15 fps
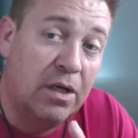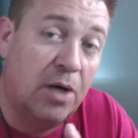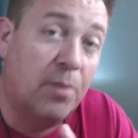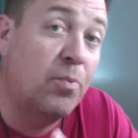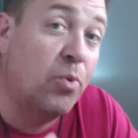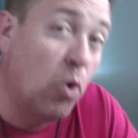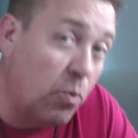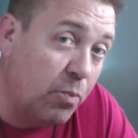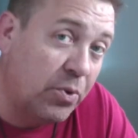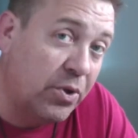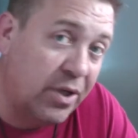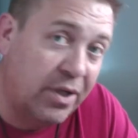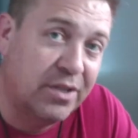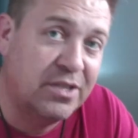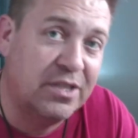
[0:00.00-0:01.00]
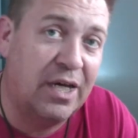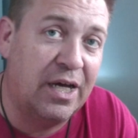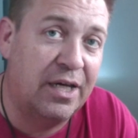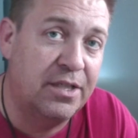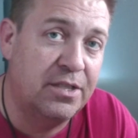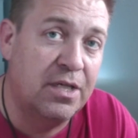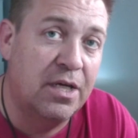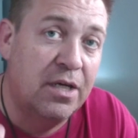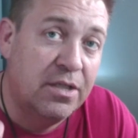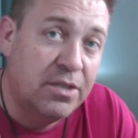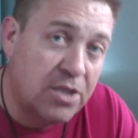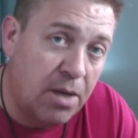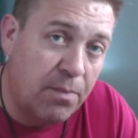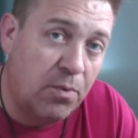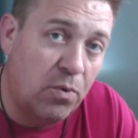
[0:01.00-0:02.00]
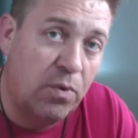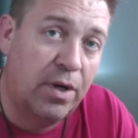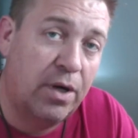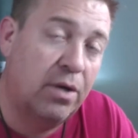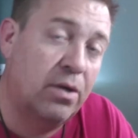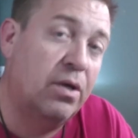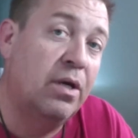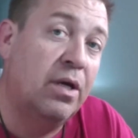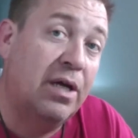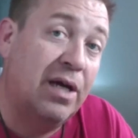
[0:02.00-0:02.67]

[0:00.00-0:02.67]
appropriate size Tupperware.